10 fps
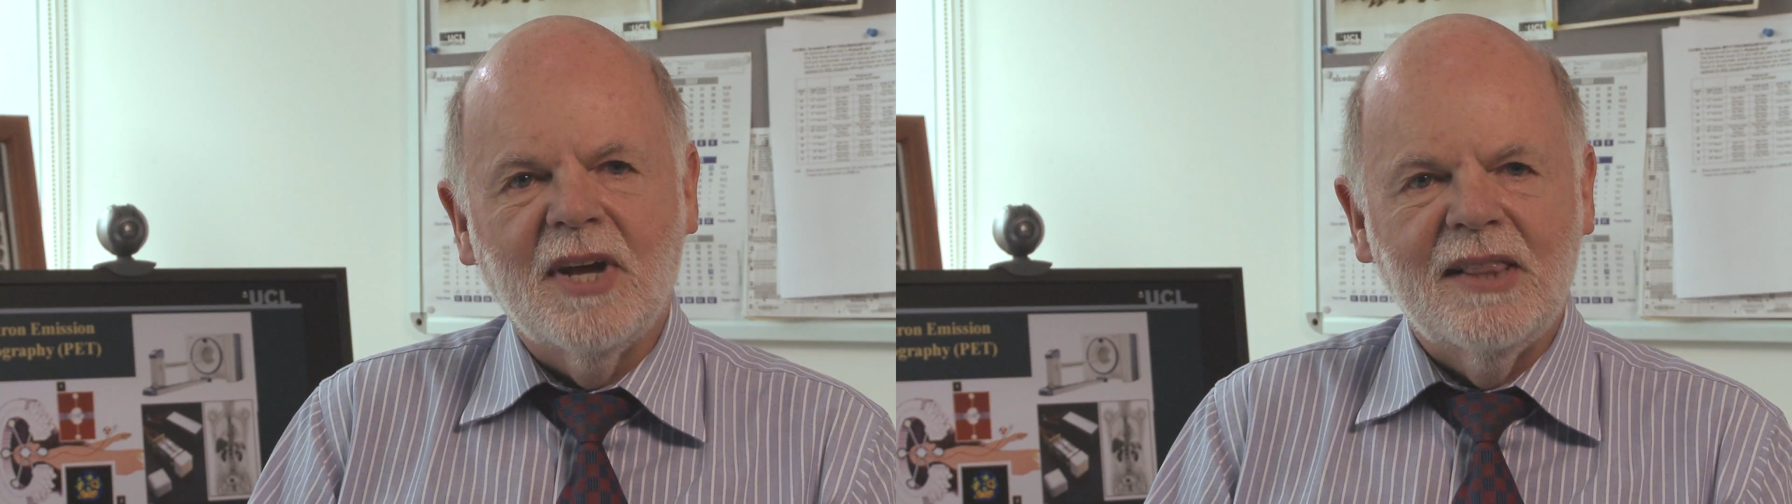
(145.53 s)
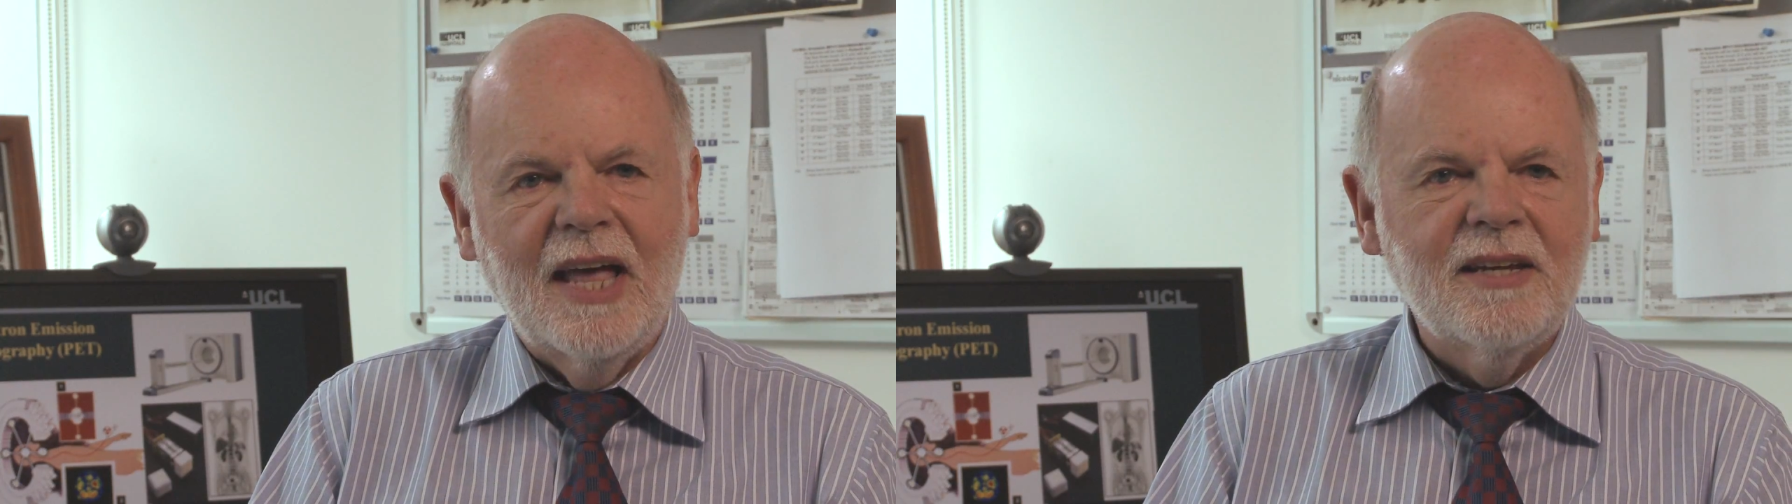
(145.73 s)

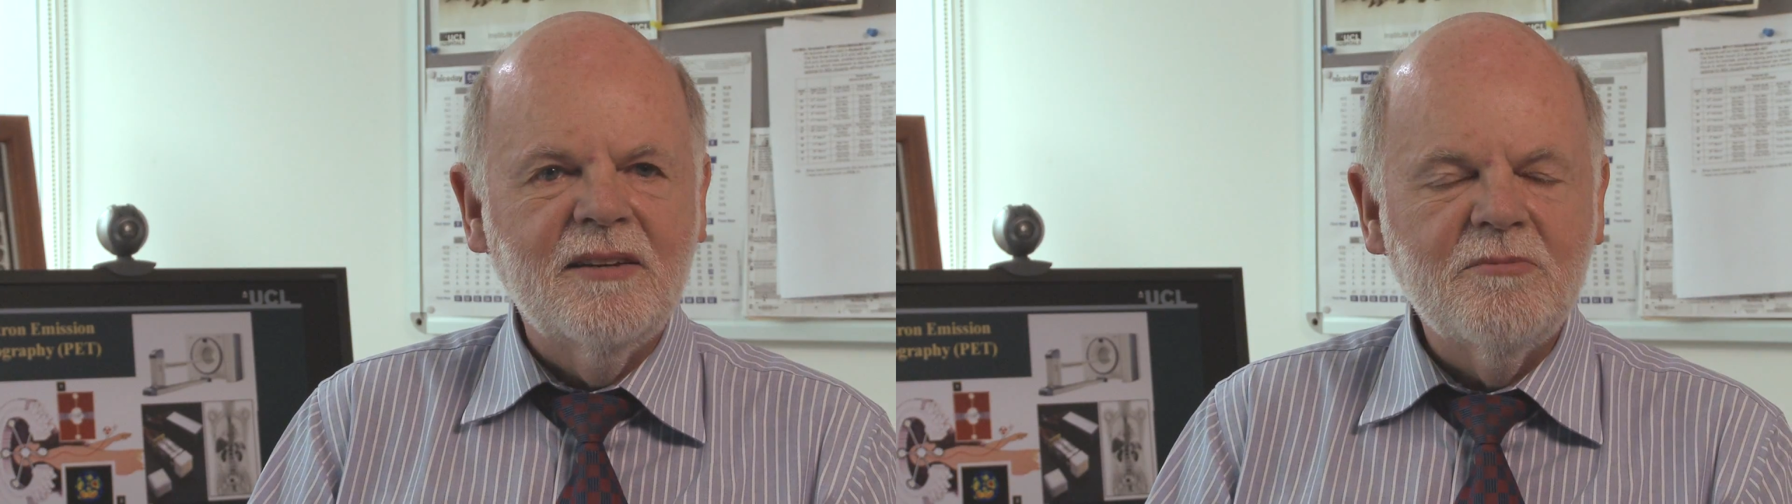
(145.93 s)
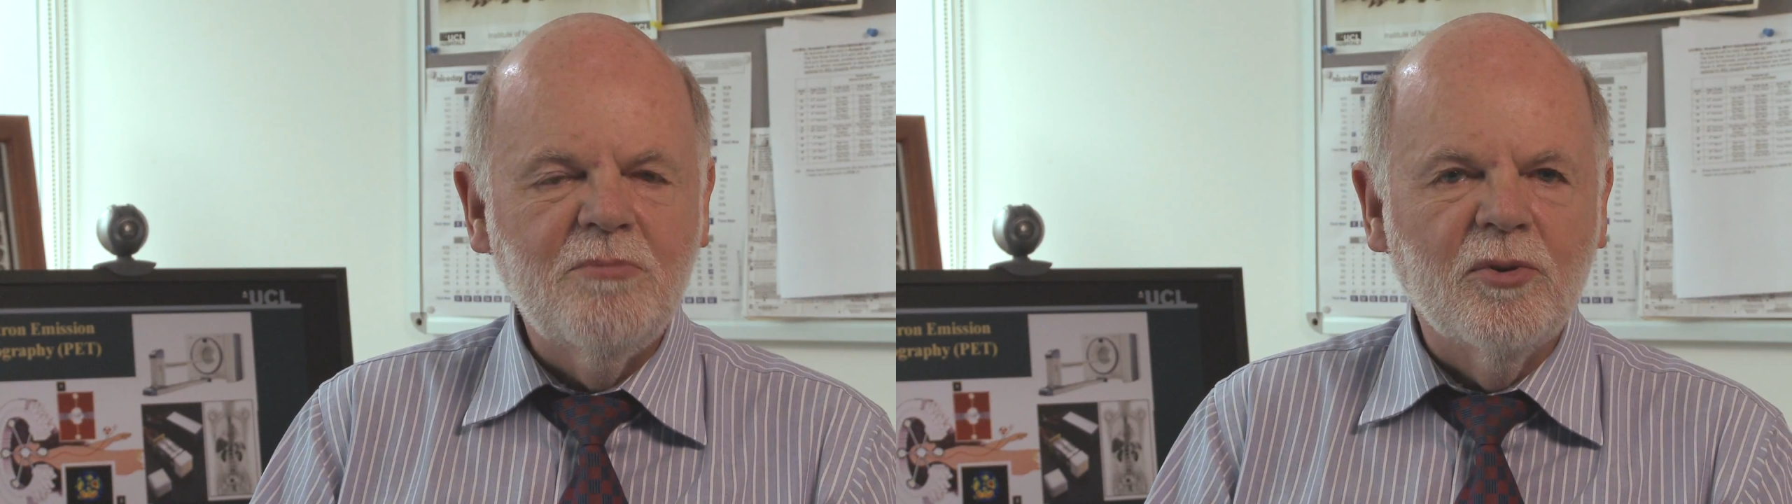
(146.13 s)

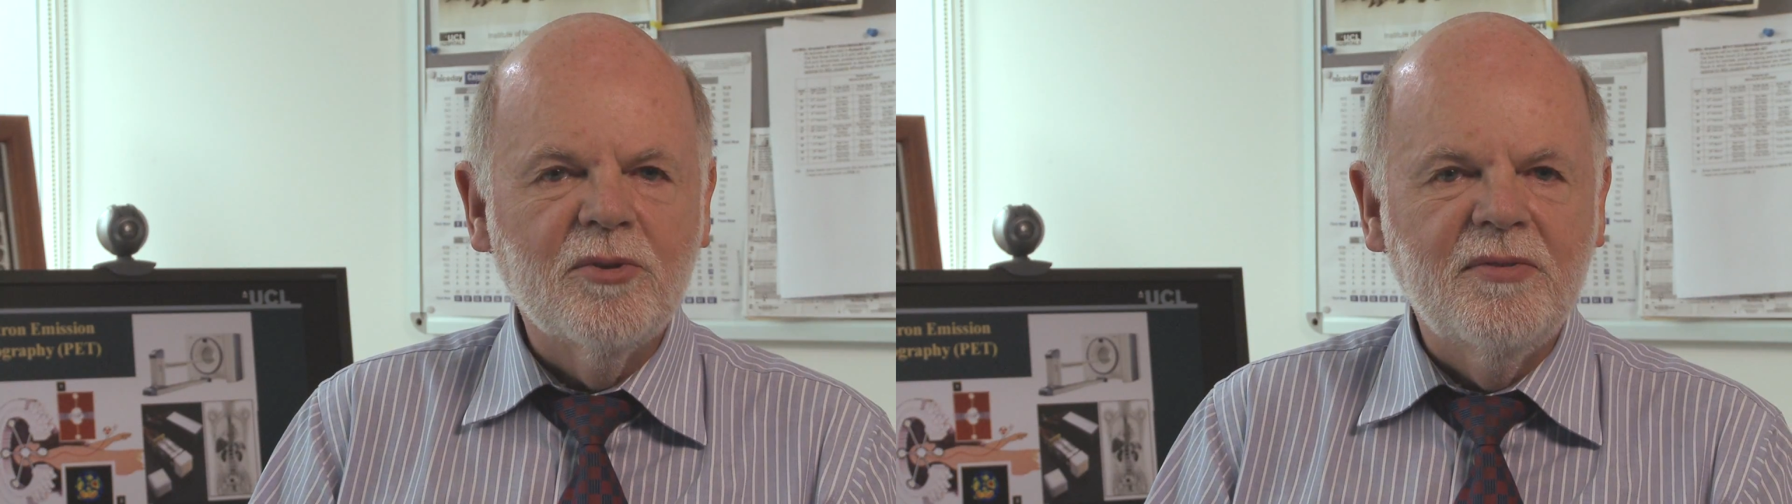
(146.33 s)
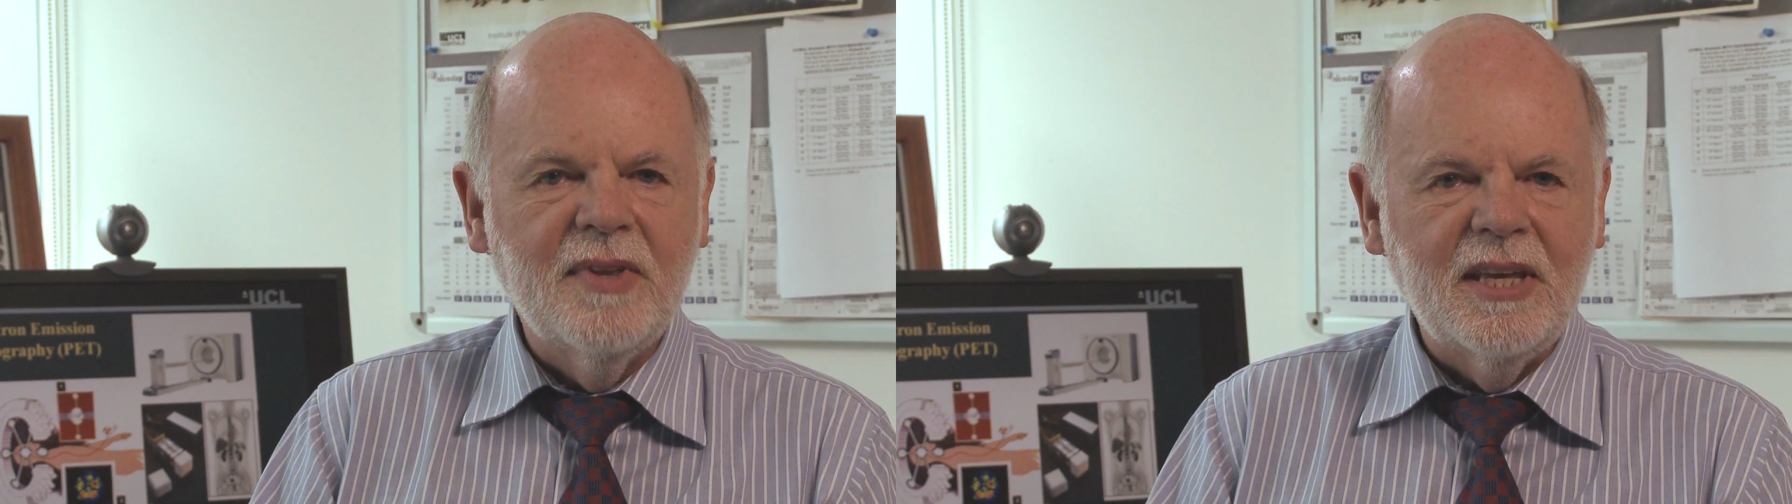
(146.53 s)
align both
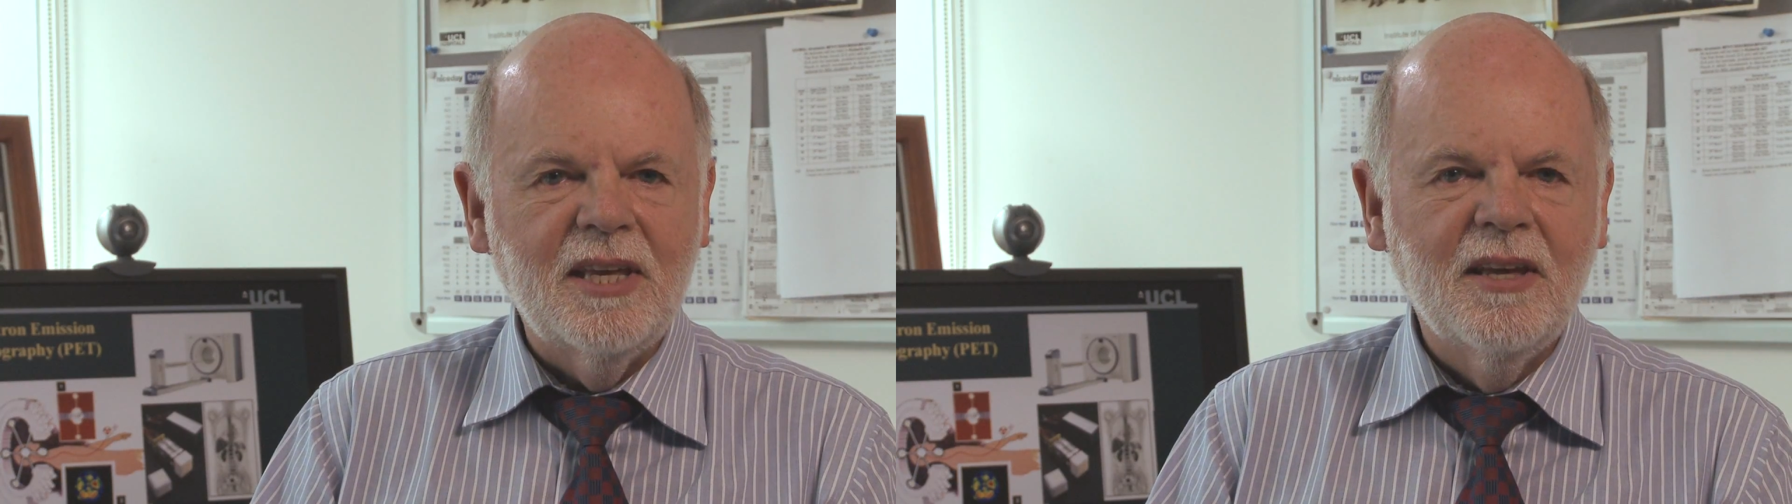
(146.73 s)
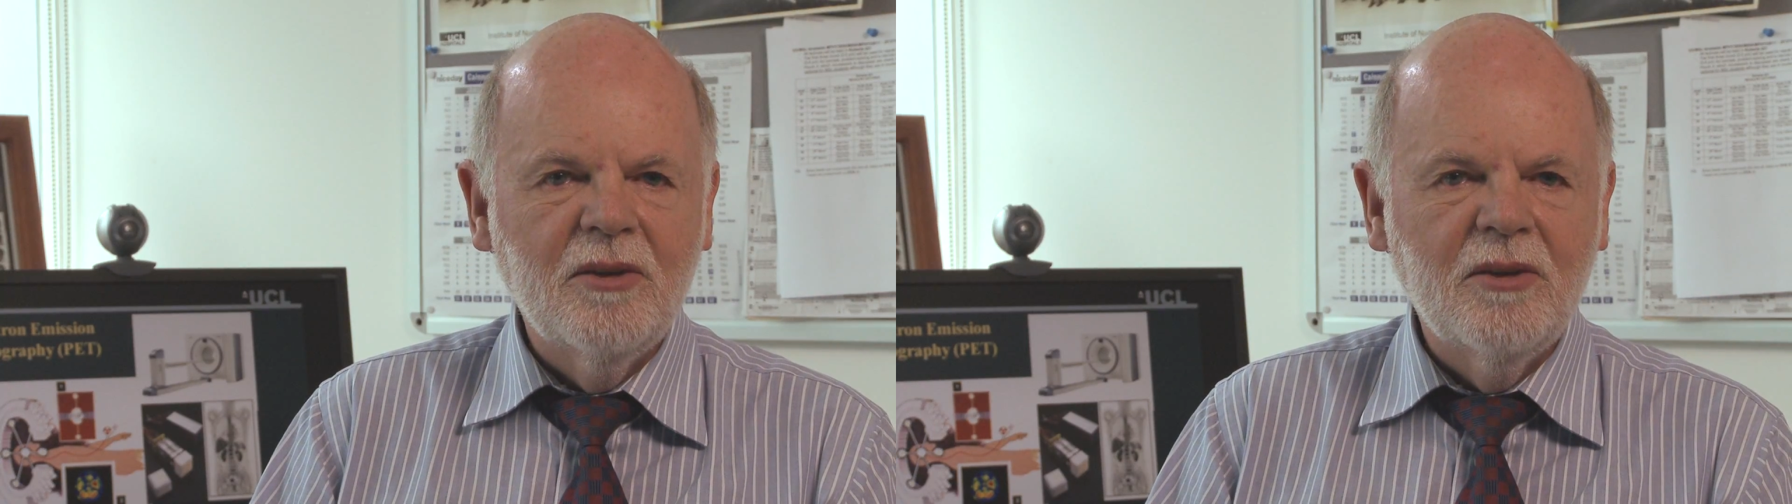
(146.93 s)
the